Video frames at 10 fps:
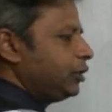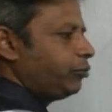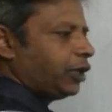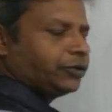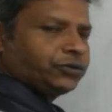the
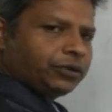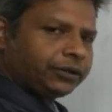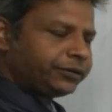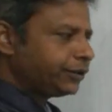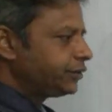blood
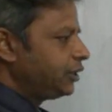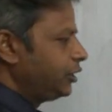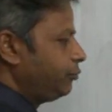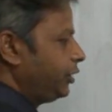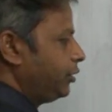sugar threshold
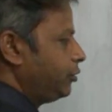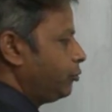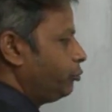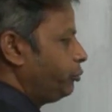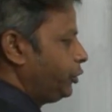
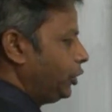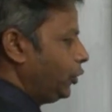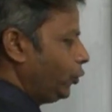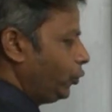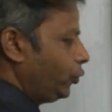level
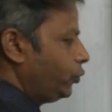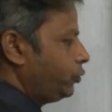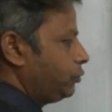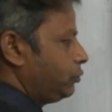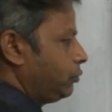below